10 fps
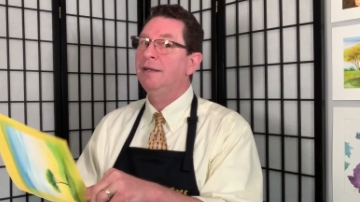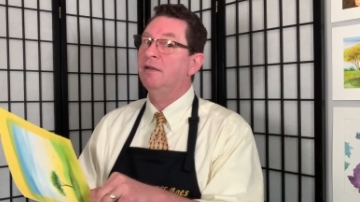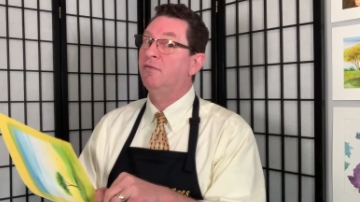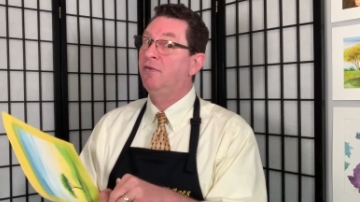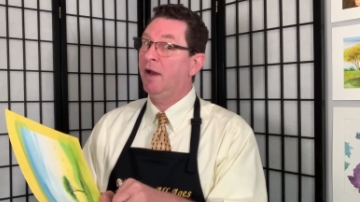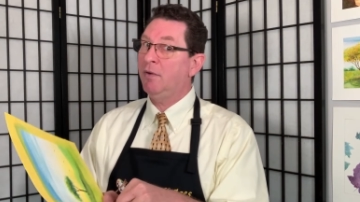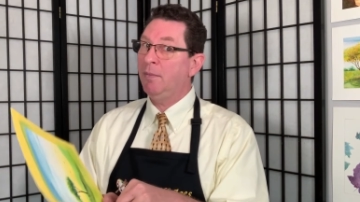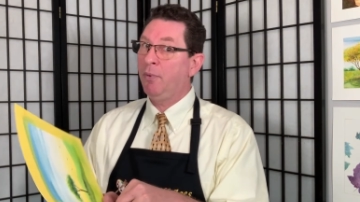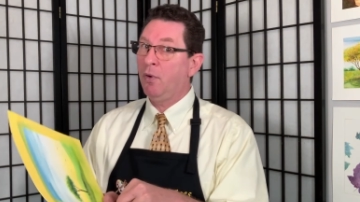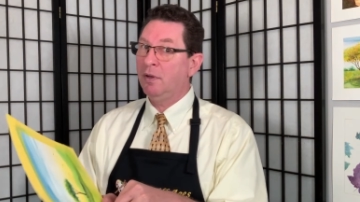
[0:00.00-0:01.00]
it's very
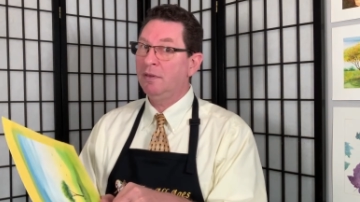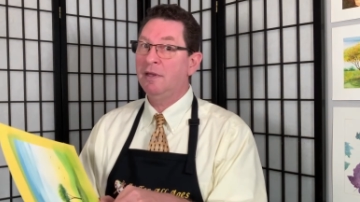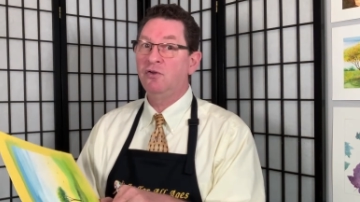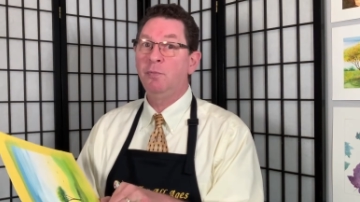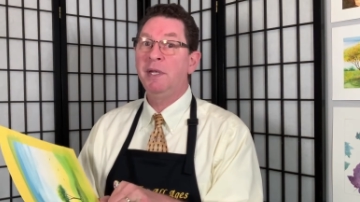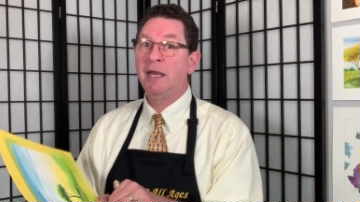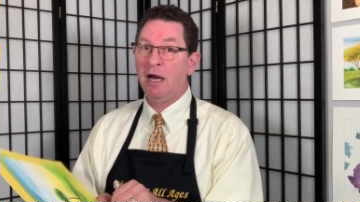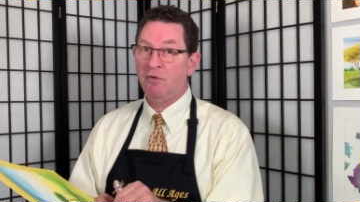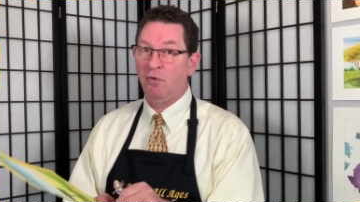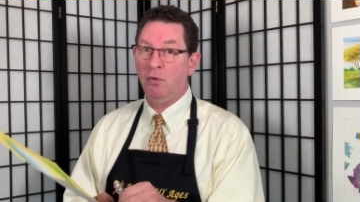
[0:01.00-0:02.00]
important that you be
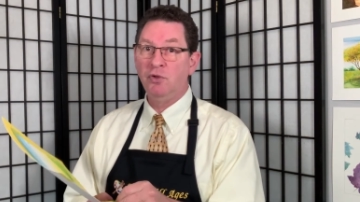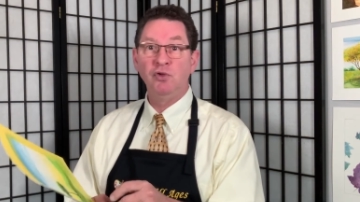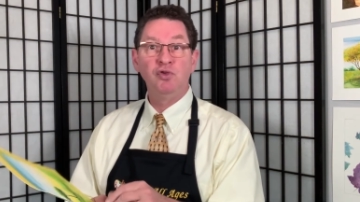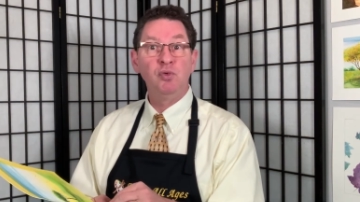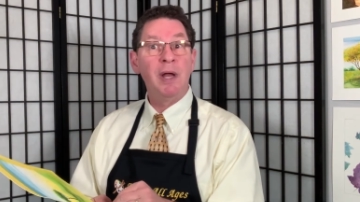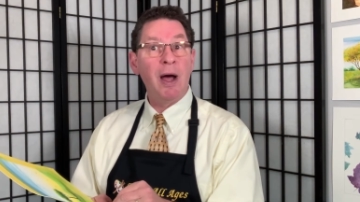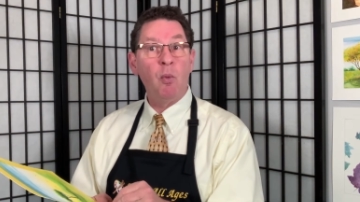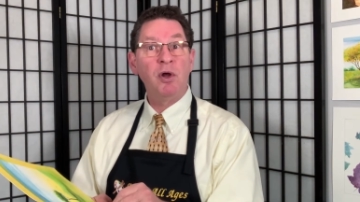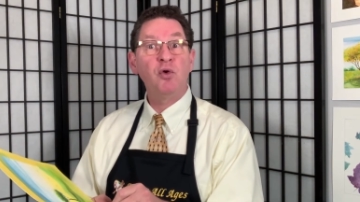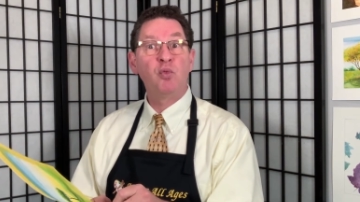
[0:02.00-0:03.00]
careful. You do not
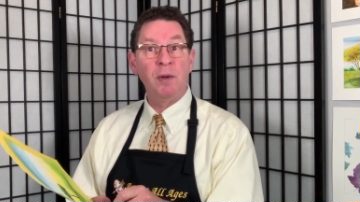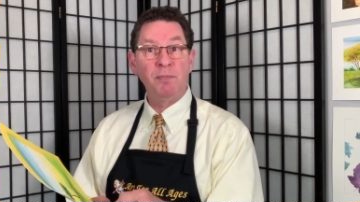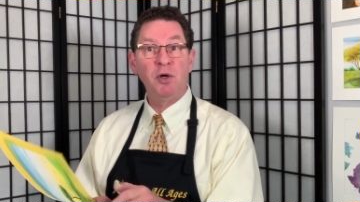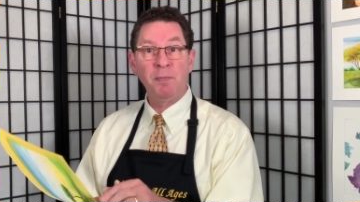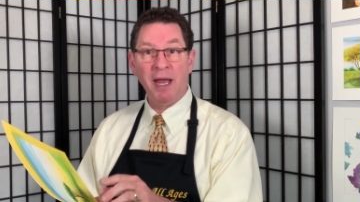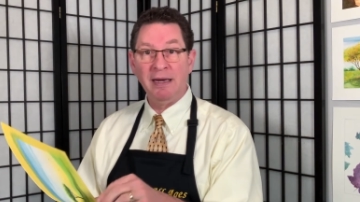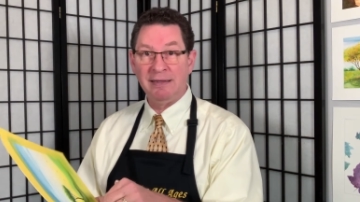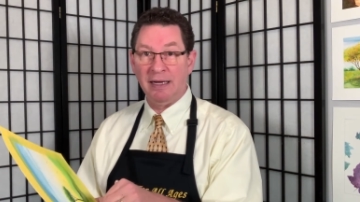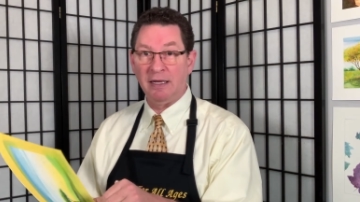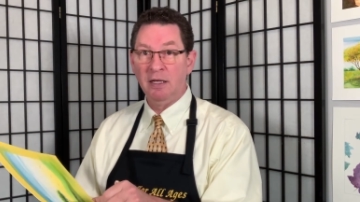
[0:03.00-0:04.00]
want to rip your
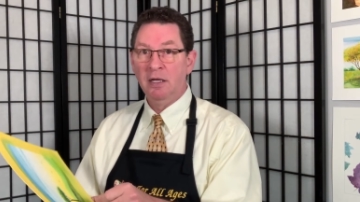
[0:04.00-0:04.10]
painting.